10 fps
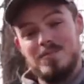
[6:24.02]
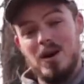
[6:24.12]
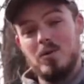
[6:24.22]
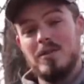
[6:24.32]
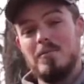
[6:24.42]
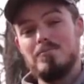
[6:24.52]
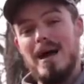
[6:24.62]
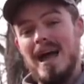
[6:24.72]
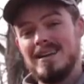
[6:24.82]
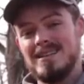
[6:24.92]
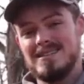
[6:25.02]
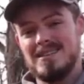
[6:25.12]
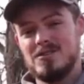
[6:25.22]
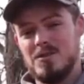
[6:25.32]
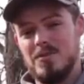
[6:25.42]
built with a magnet
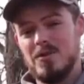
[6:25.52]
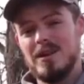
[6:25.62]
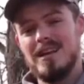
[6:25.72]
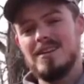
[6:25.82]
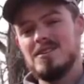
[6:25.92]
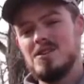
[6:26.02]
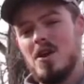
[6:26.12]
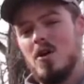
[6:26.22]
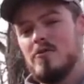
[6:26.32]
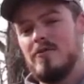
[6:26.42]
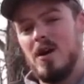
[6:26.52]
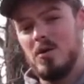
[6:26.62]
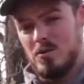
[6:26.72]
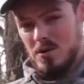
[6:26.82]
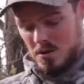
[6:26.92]
system. There is no
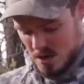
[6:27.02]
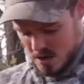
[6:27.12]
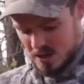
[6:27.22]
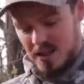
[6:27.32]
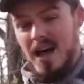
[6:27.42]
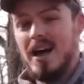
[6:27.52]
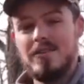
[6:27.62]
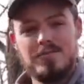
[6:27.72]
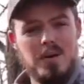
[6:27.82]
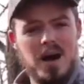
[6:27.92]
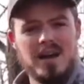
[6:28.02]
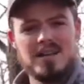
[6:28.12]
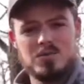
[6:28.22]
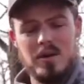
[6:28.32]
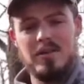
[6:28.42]
Velcro. A lot of
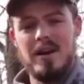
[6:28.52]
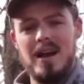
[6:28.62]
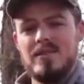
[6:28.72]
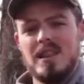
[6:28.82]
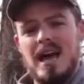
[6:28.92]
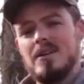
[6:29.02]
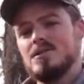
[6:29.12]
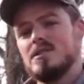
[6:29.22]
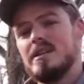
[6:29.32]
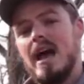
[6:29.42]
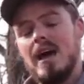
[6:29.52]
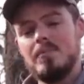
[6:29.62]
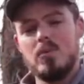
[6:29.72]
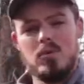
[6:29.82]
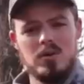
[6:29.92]
pockets will either have a loud snap
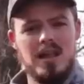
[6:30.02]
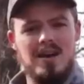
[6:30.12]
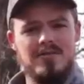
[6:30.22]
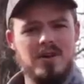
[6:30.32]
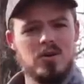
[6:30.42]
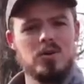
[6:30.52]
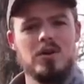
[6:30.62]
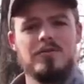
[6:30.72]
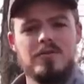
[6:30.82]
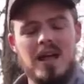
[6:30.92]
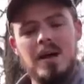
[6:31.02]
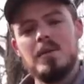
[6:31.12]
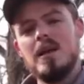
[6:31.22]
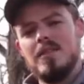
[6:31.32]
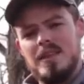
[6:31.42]
or a loud Velcro flap.
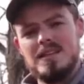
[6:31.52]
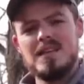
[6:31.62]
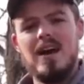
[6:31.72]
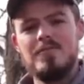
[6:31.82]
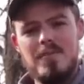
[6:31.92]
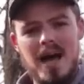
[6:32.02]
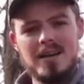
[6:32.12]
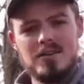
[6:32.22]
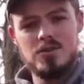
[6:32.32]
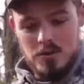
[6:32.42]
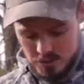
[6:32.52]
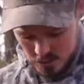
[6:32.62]
These have magnets to them,